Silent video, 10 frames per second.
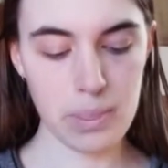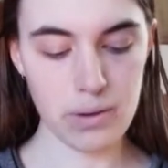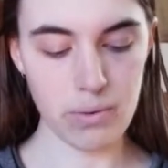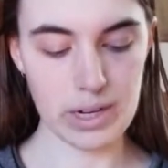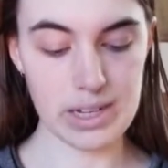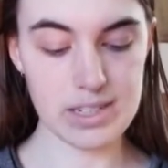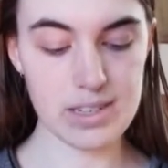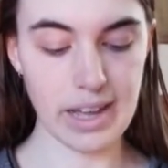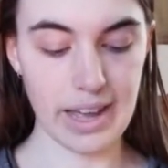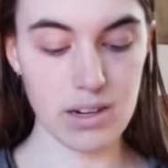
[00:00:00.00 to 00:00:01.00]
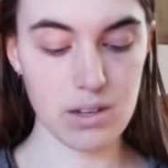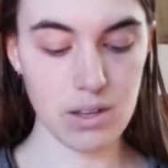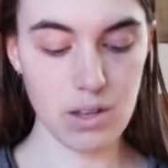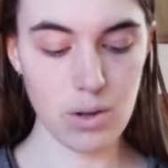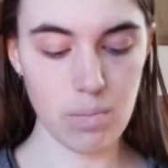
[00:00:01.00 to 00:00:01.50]
When he did that,
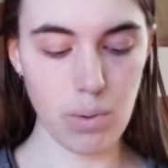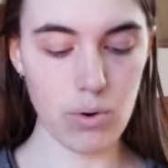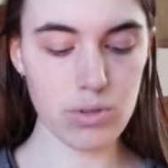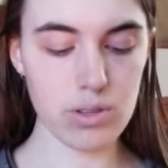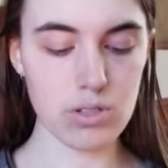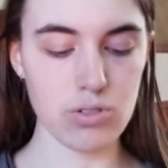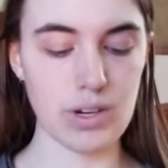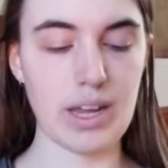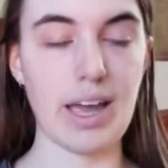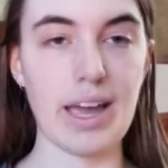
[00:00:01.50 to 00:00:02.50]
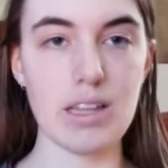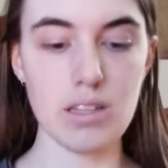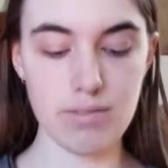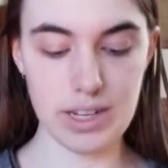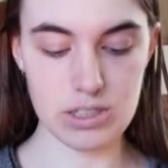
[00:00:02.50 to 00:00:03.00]
both the tree and the
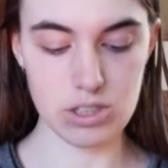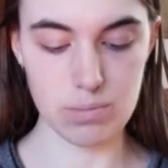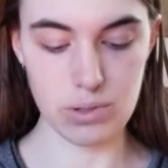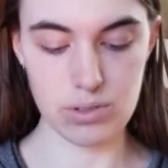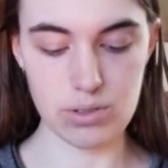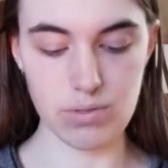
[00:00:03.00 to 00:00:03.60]
vegetables